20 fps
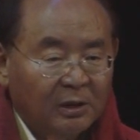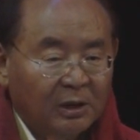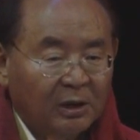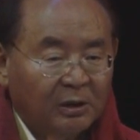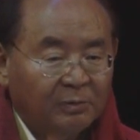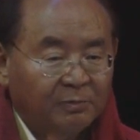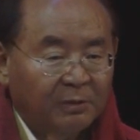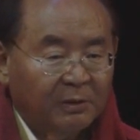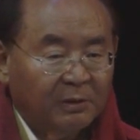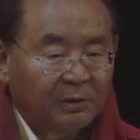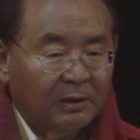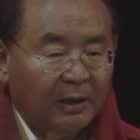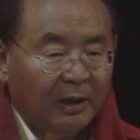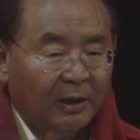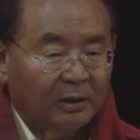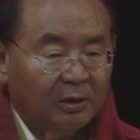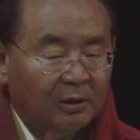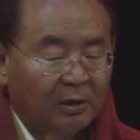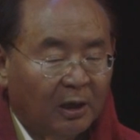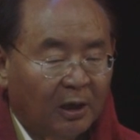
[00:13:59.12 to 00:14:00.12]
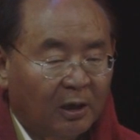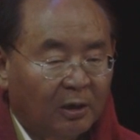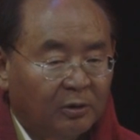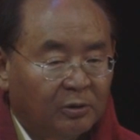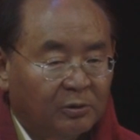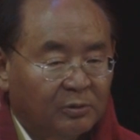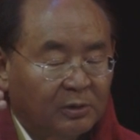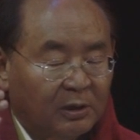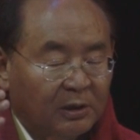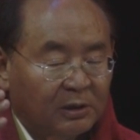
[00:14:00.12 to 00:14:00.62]
It's bit like, I
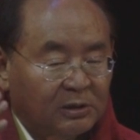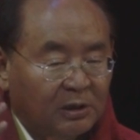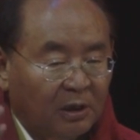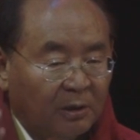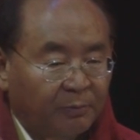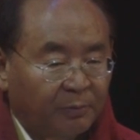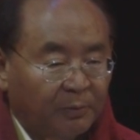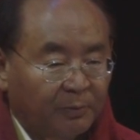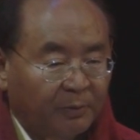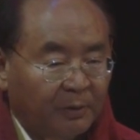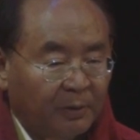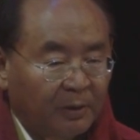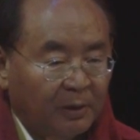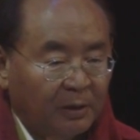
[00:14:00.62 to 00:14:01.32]
use the example, of,